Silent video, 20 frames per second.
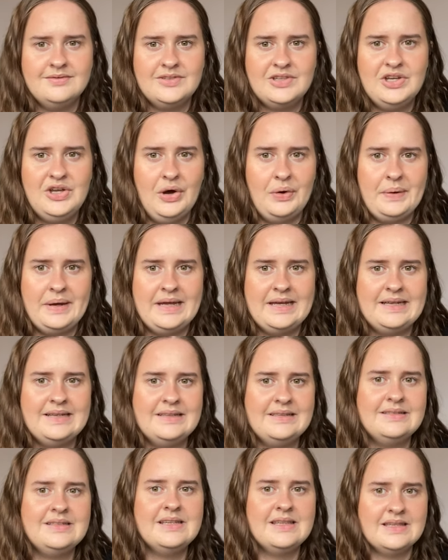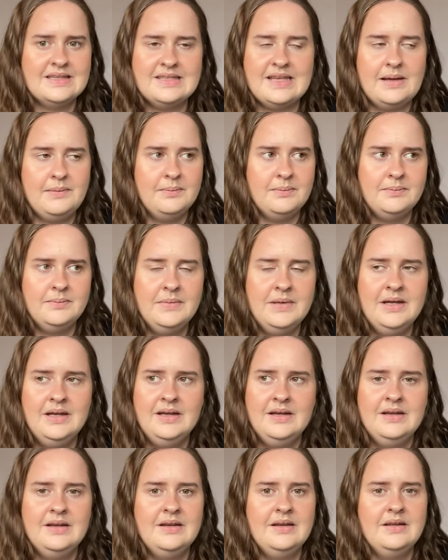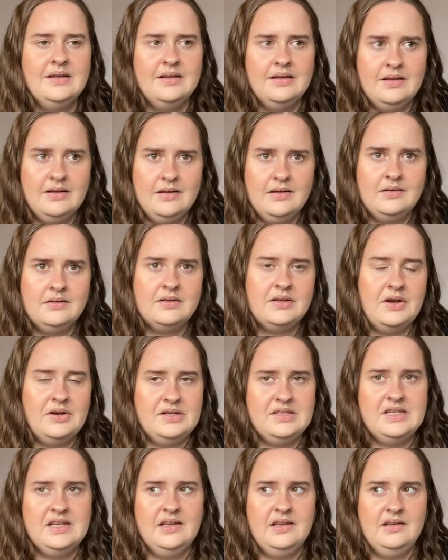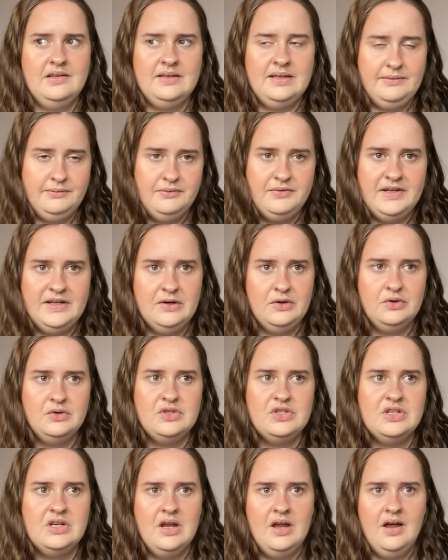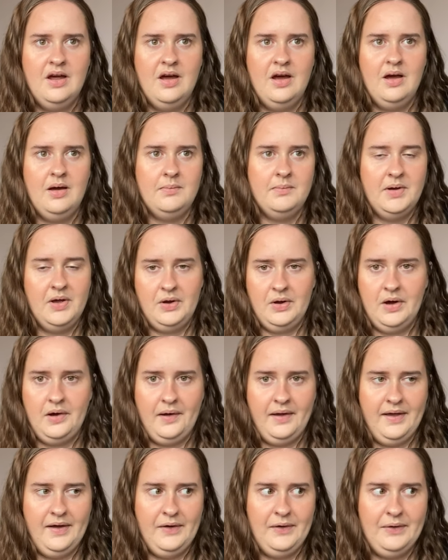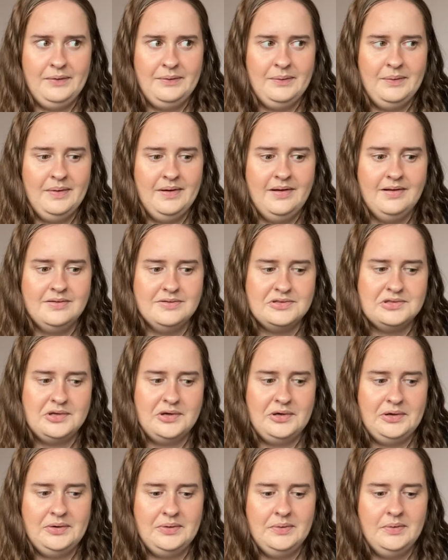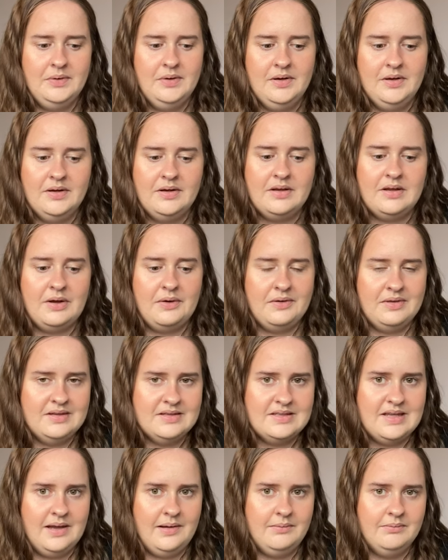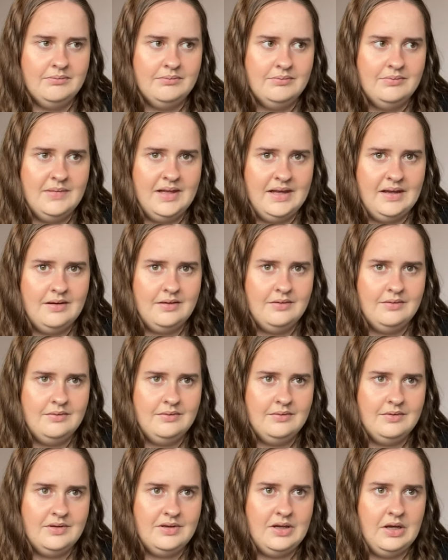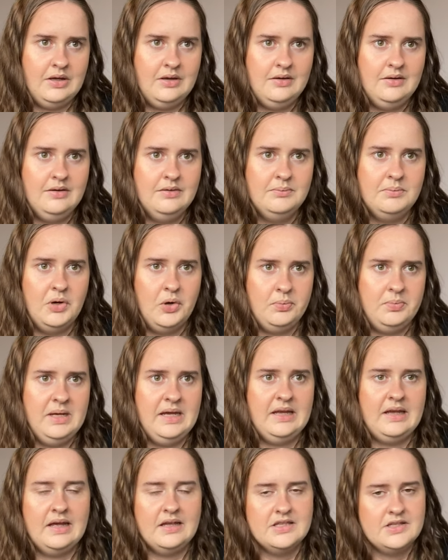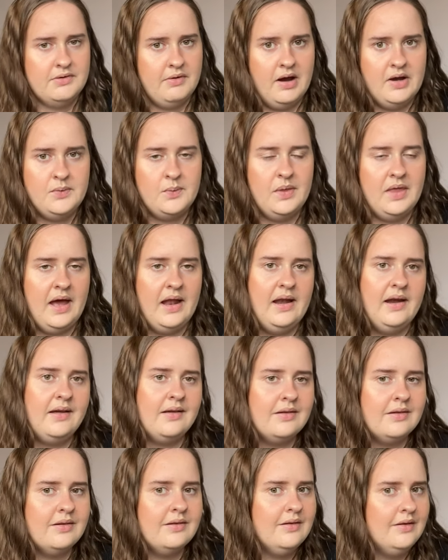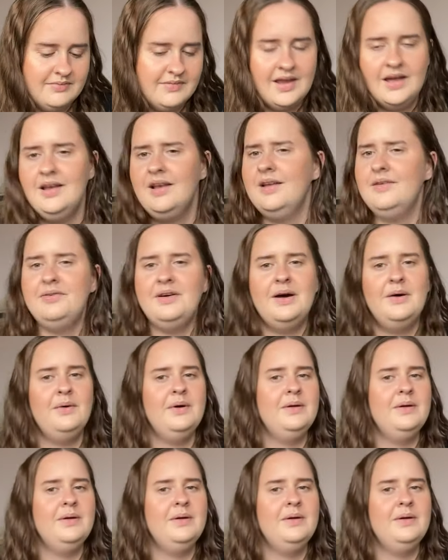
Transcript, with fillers: going to the same going to Linfield, um ohio and so go in the same like Poppy gets a ride with Alex. I love how